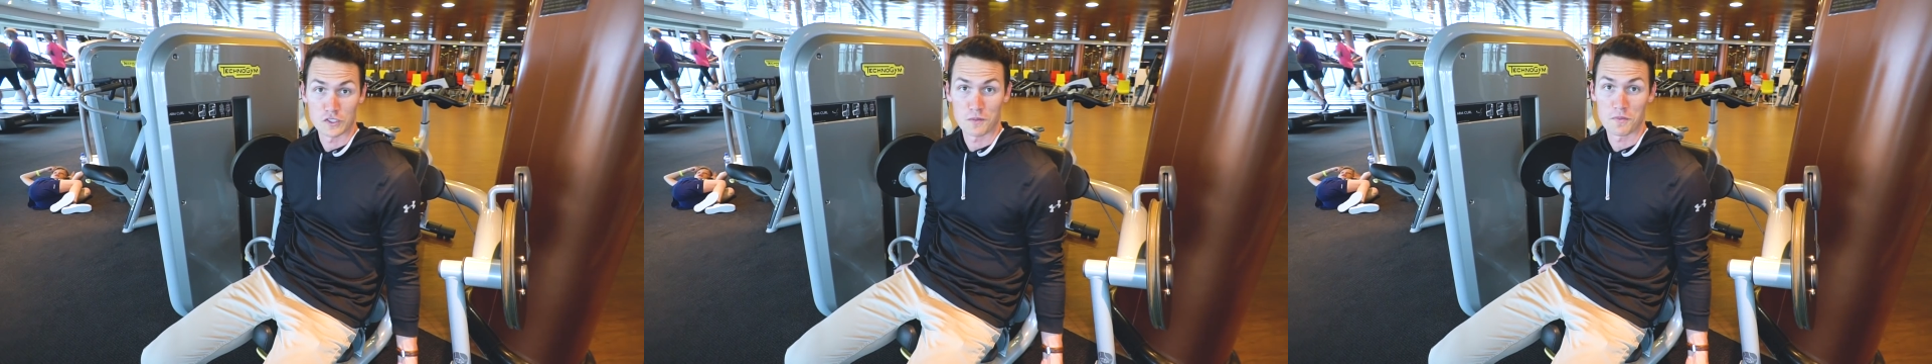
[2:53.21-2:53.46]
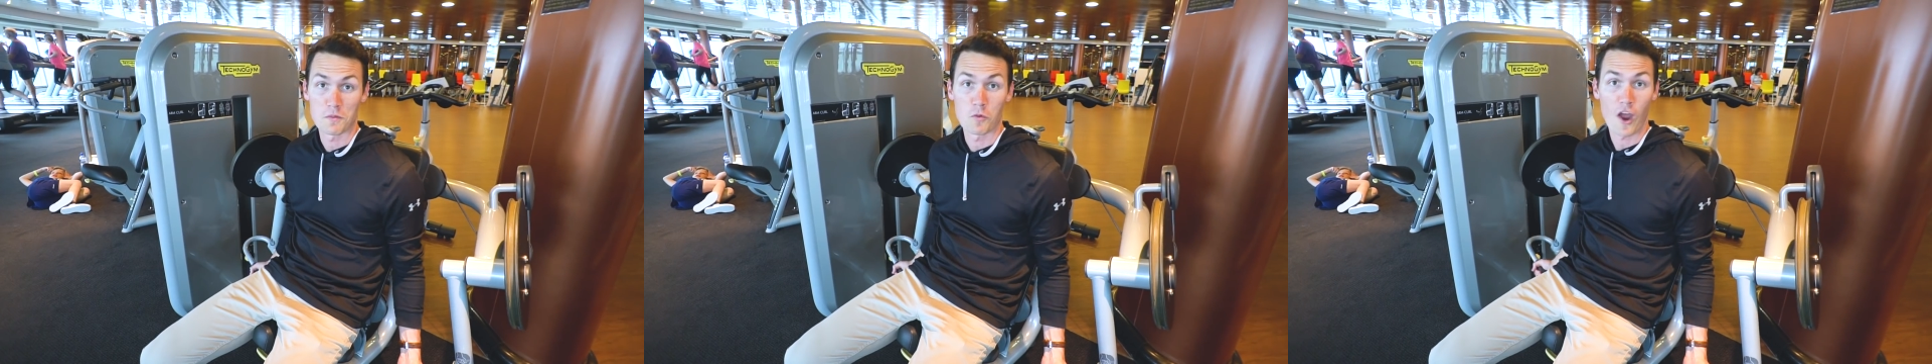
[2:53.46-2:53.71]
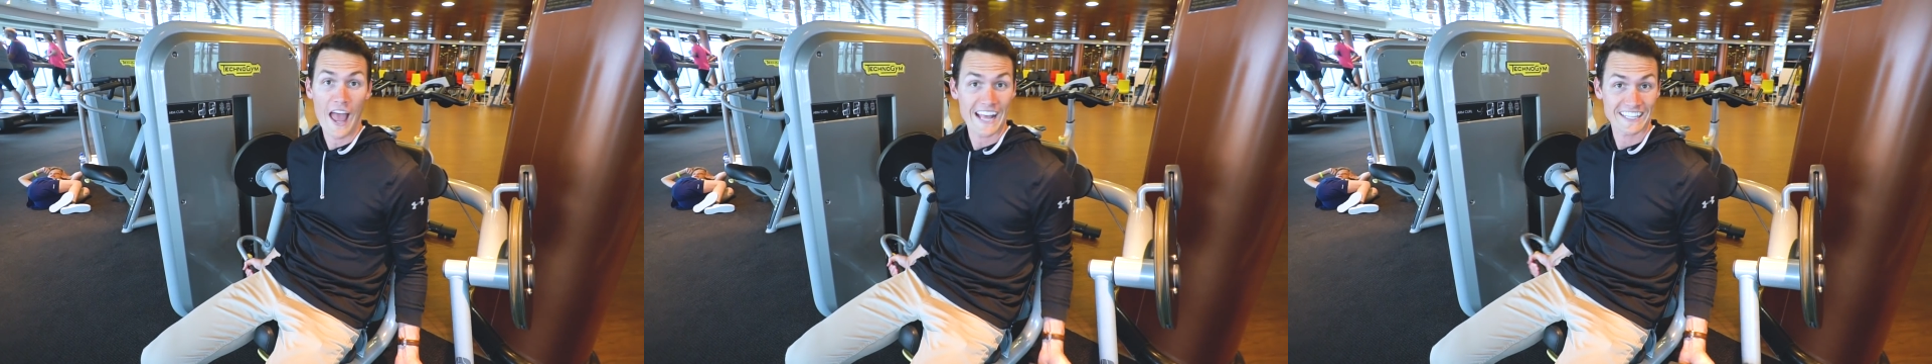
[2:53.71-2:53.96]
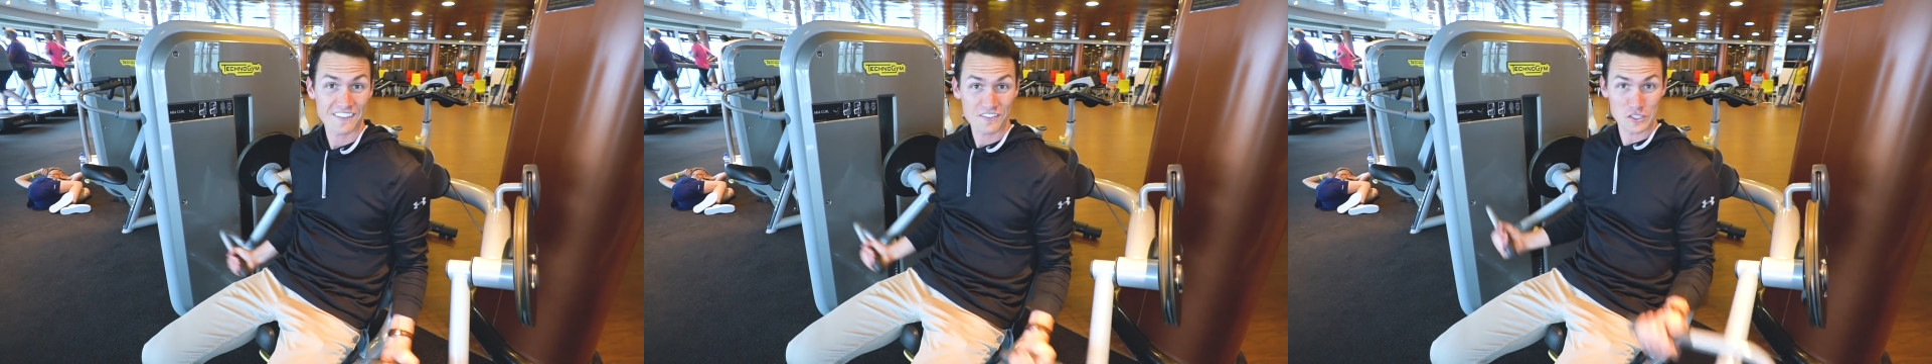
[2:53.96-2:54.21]
something more
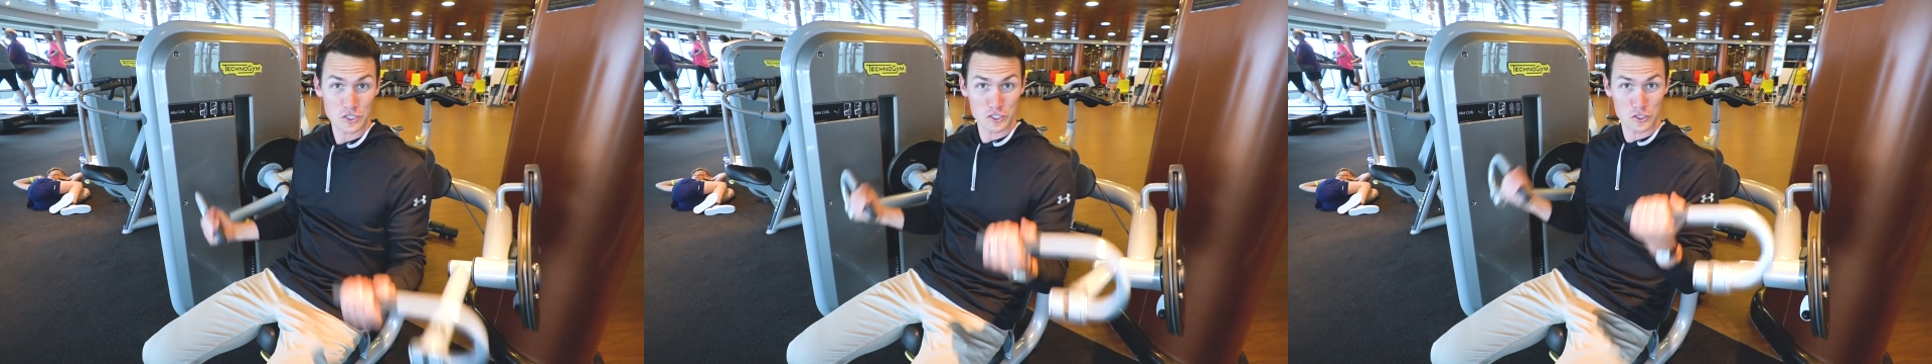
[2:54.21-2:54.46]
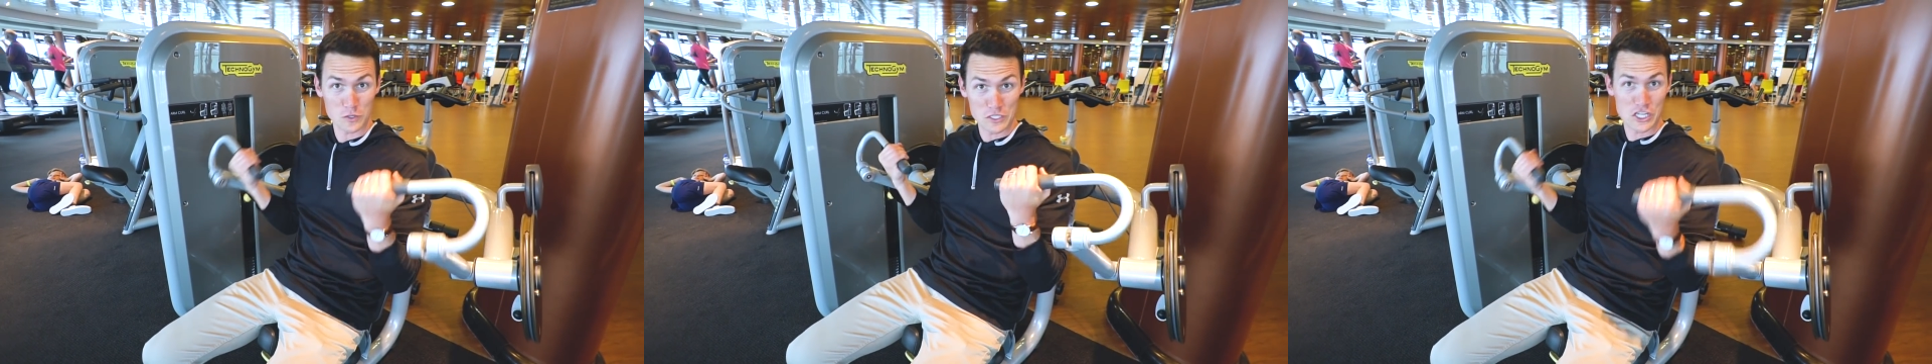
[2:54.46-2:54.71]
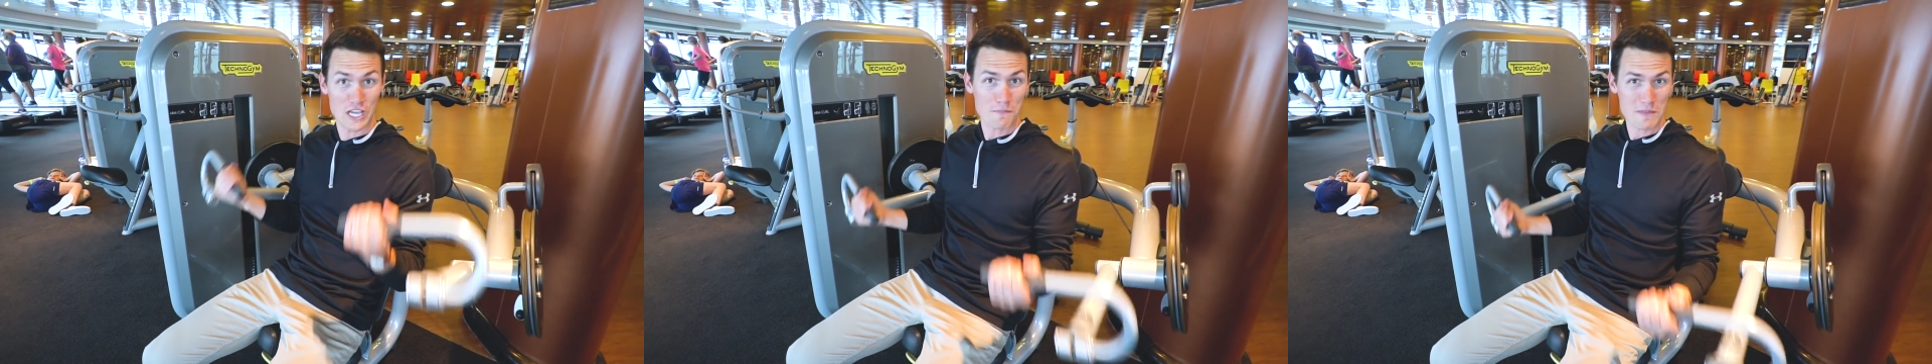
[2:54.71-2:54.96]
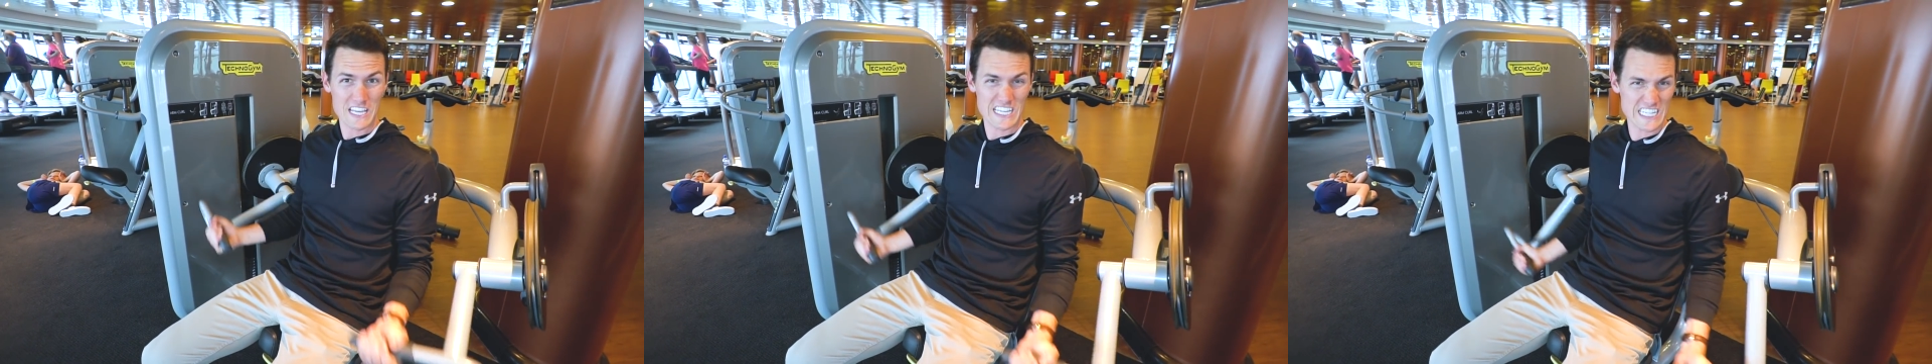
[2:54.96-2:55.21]
active, there's also a gym.
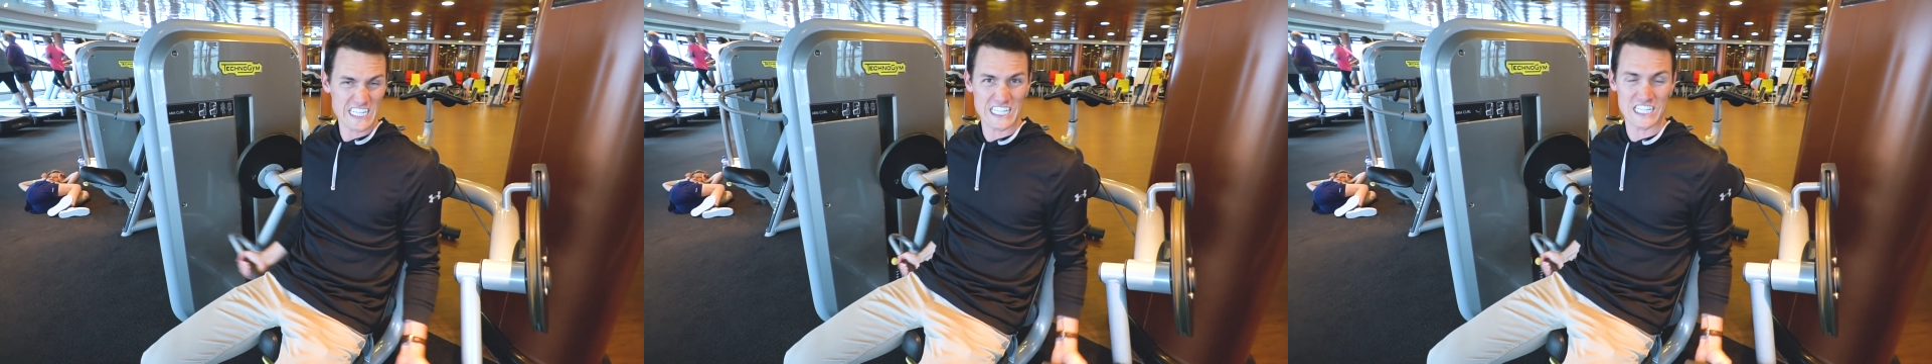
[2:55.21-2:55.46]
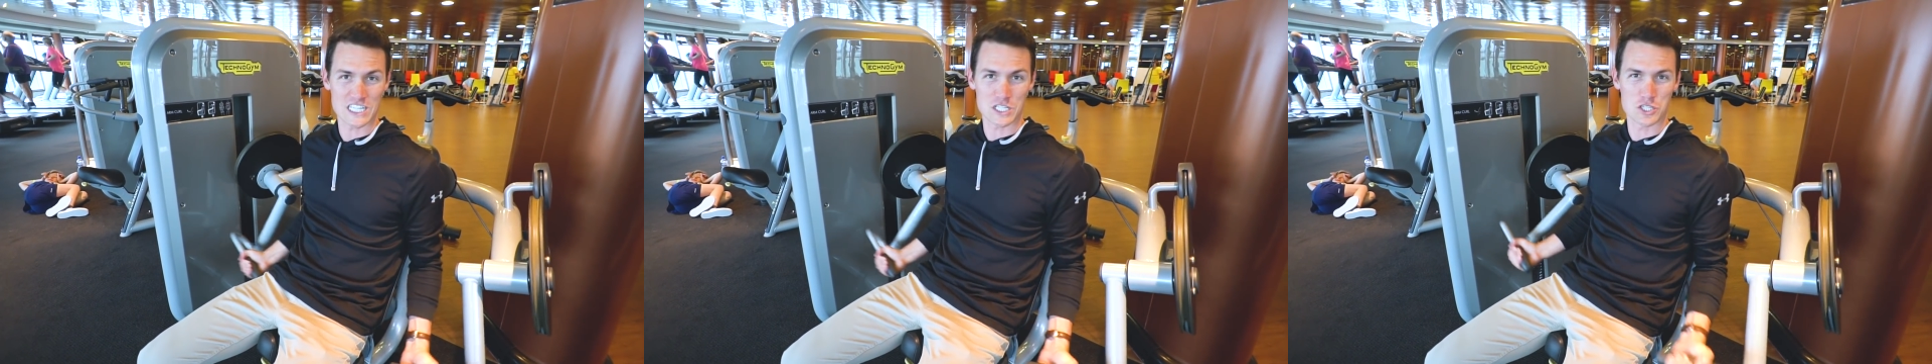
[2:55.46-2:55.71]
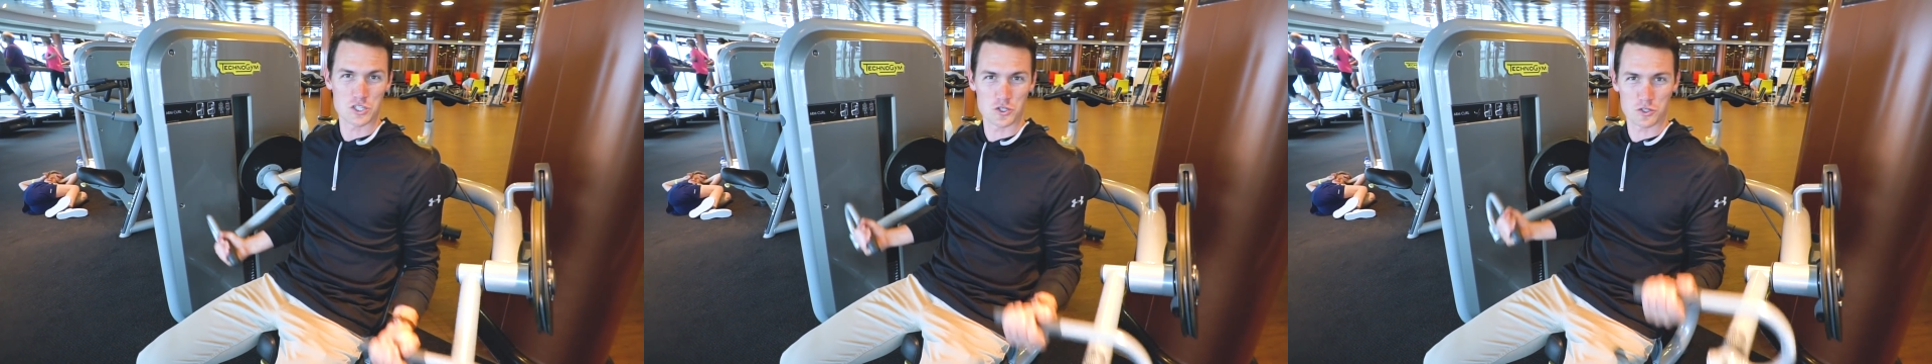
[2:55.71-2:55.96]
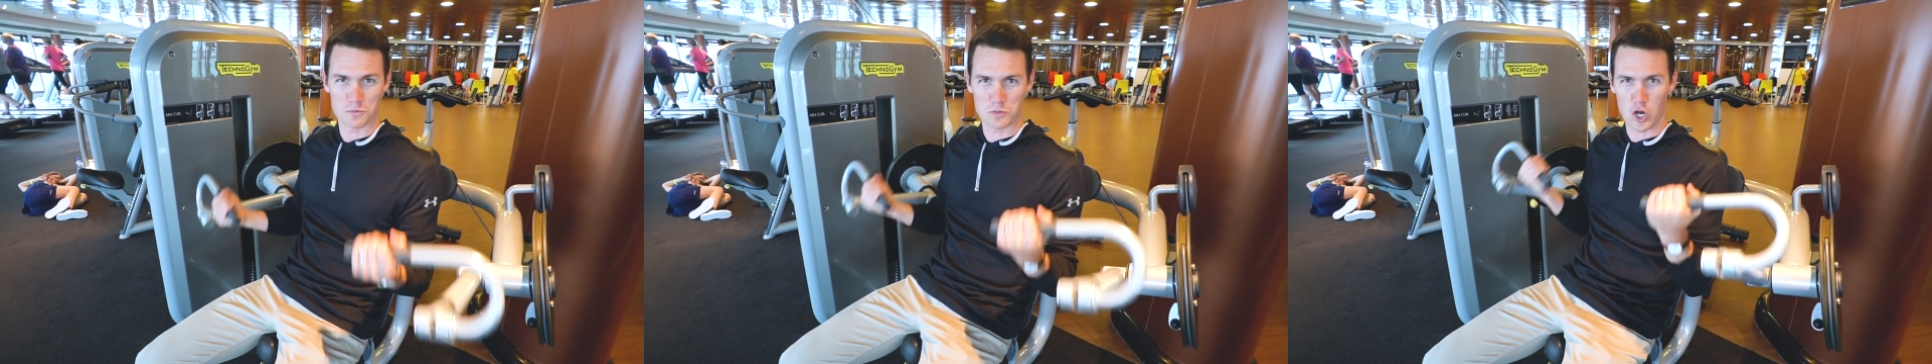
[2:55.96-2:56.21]
Ah, you
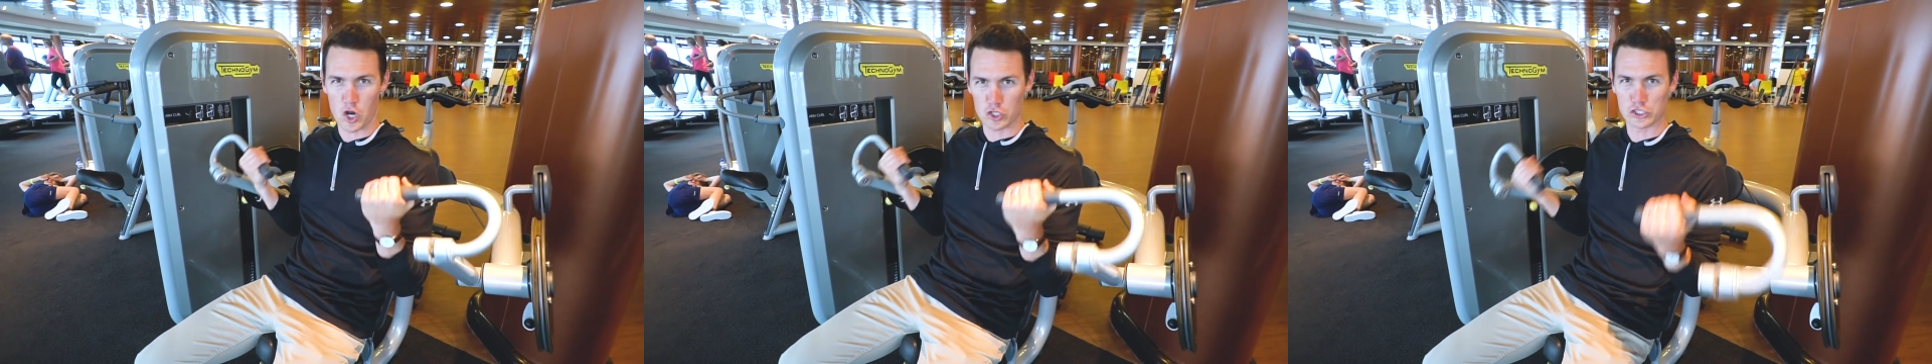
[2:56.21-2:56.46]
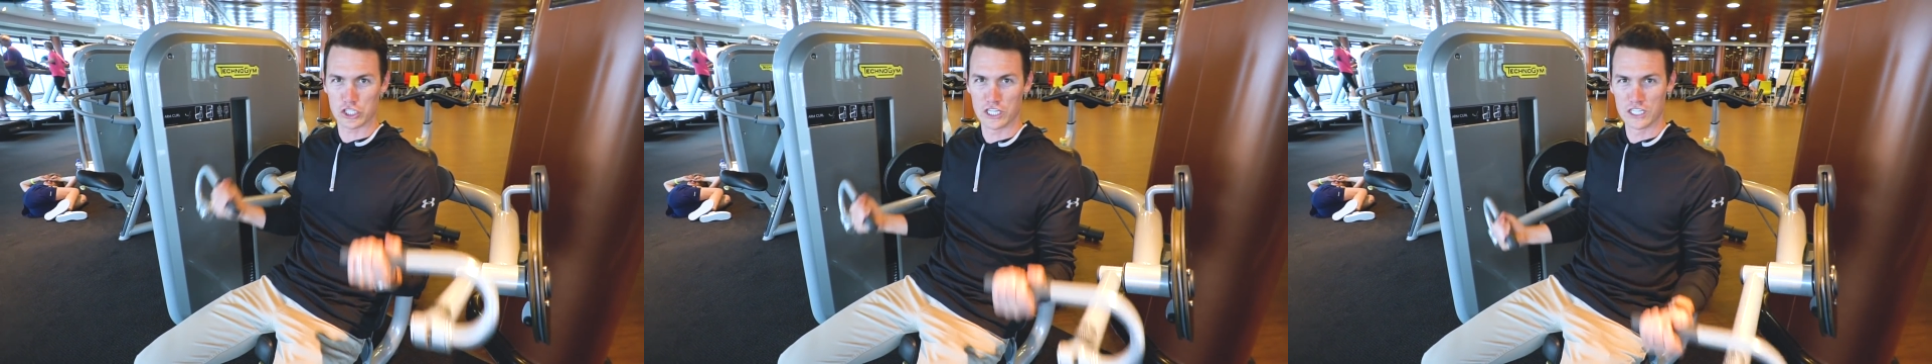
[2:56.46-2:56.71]
do some curls.